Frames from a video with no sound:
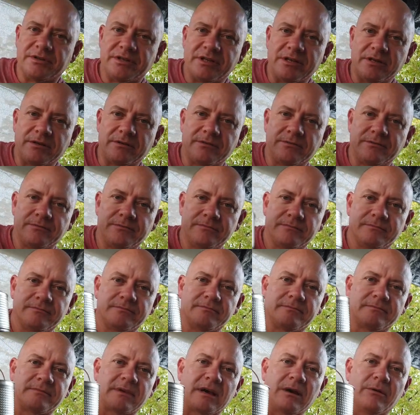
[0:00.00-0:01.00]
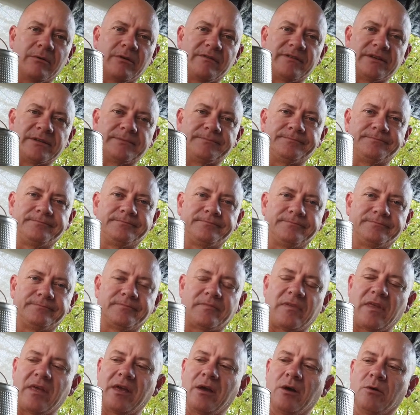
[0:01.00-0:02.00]
The tin, however,
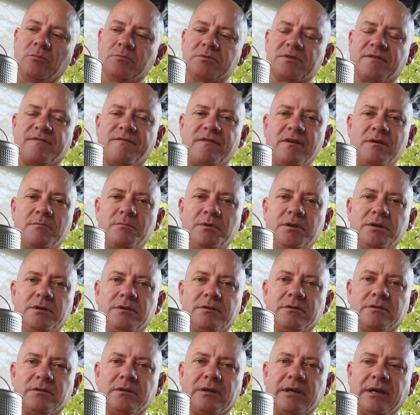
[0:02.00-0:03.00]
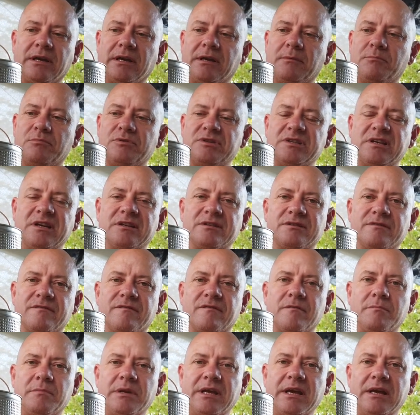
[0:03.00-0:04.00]
helps a fair bit. It protects
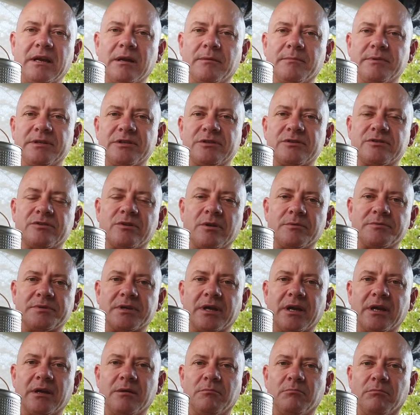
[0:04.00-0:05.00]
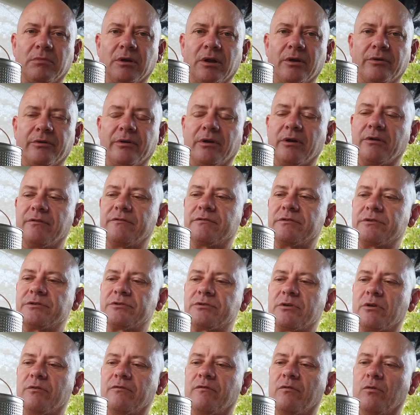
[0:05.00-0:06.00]
it from the elements, stops it getting blown over
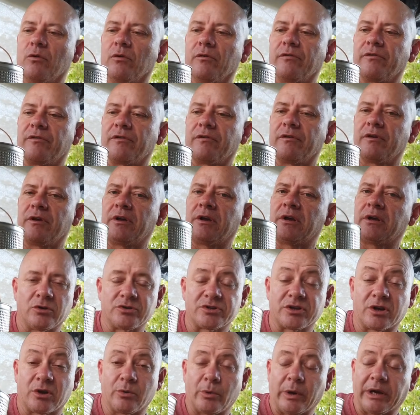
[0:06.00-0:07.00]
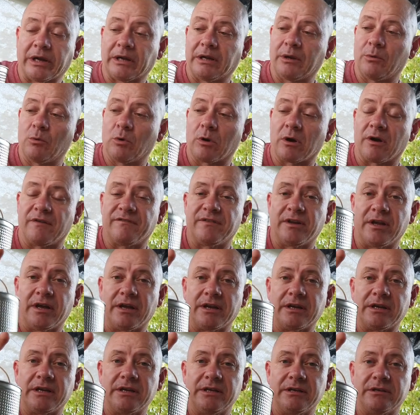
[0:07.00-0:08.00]
and so forth. Consequently, what I've
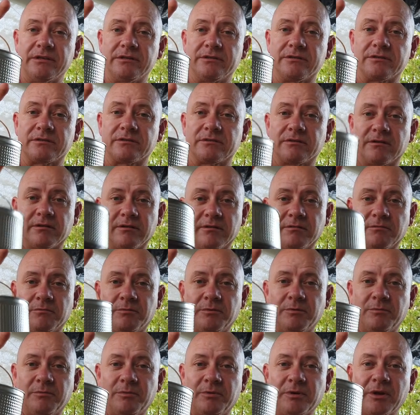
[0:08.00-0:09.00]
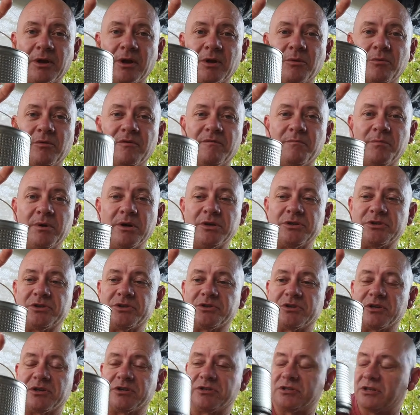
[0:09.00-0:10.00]
done is we've
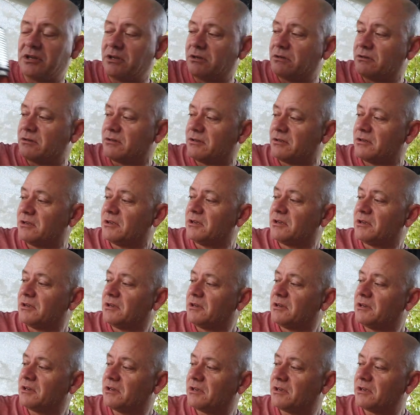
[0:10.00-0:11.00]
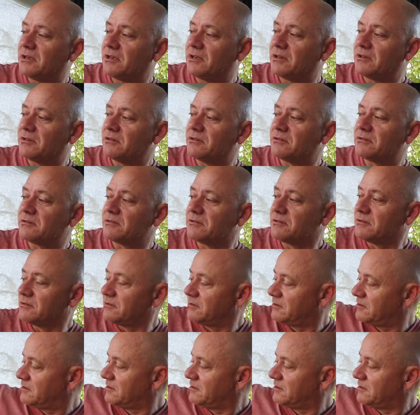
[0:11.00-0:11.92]
purchased the tin, and